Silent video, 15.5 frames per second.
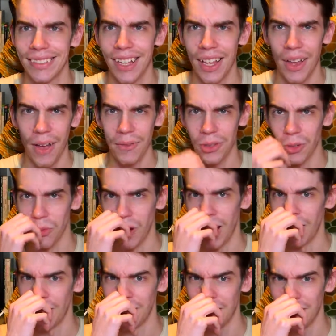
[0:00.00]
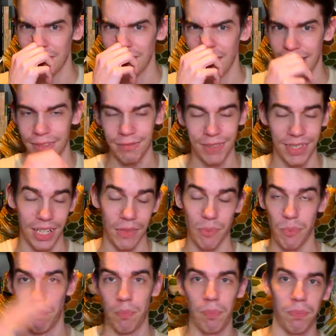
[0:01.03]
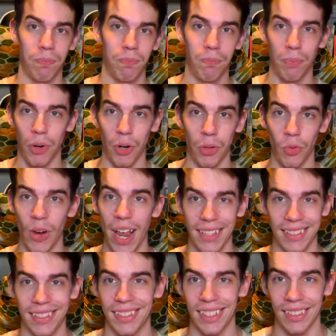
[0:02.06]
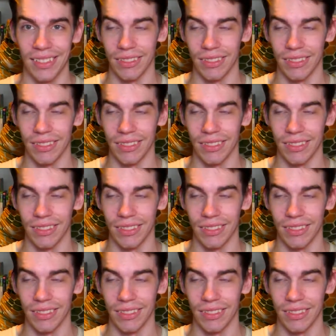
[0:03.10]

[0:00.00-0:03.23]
After a while, they just like sort of progressed and